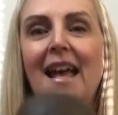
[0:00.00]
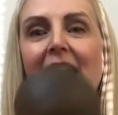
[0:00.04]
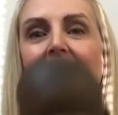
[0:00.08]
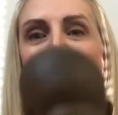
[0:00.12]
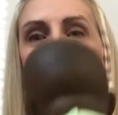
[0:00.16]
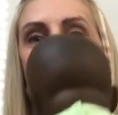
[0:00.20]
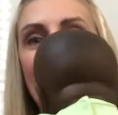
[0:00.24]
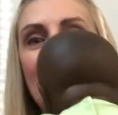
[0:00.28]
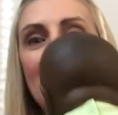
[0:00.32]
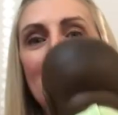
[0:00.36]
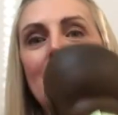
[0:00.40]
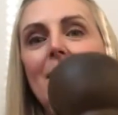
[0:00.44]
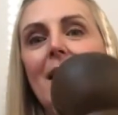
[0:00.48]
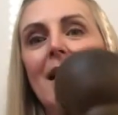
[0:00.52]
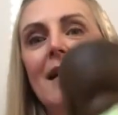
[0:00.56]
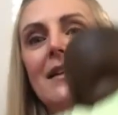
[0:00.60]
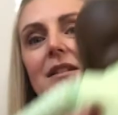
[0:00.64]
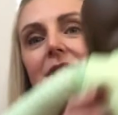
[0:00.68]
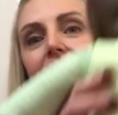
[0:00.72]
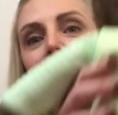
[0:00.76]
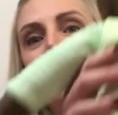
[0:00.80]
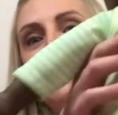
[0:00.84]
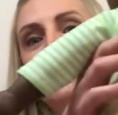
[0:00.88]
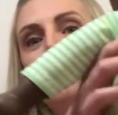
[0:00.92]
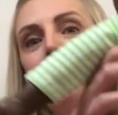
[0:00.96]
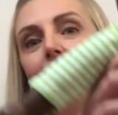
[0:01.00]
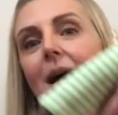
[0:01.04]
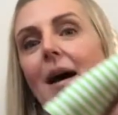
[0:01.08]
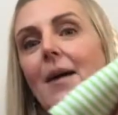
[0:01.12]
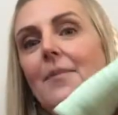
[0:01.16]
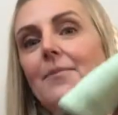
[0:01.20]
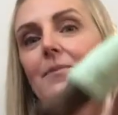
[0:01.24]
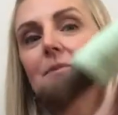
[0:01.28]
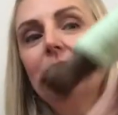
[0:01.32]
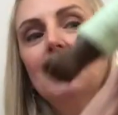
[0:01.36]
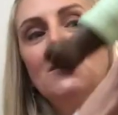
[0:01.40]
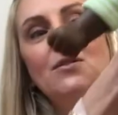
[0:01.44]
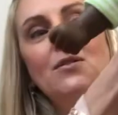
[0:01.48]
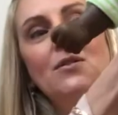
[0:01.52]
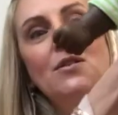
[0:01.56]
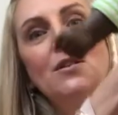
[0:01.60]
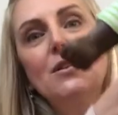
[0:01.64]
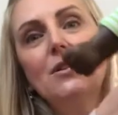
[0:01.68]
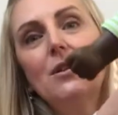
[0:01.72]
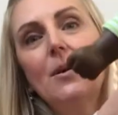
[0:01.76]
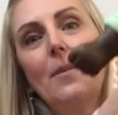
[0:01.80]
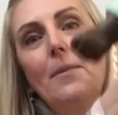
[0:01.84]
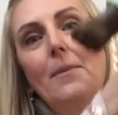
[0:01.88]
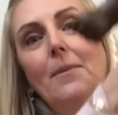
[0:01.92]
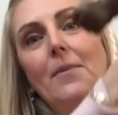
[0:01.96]
He marched them up to the
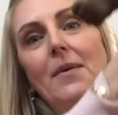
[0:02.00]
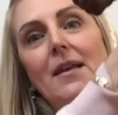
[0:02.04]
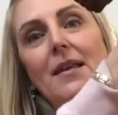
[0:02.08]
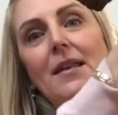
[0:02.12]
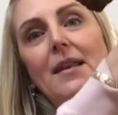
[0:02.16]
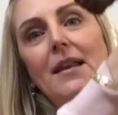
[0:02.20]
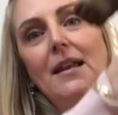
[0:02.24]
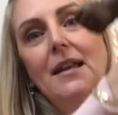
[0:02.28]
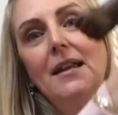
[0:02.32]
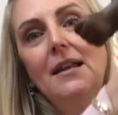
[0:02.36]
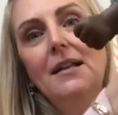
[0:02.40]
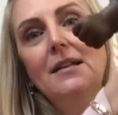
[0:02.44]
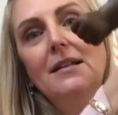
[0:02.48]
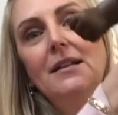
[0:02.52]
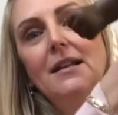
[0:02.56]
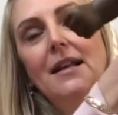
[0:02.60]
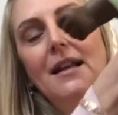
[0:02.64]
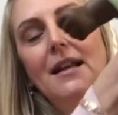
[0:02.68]
top of the hill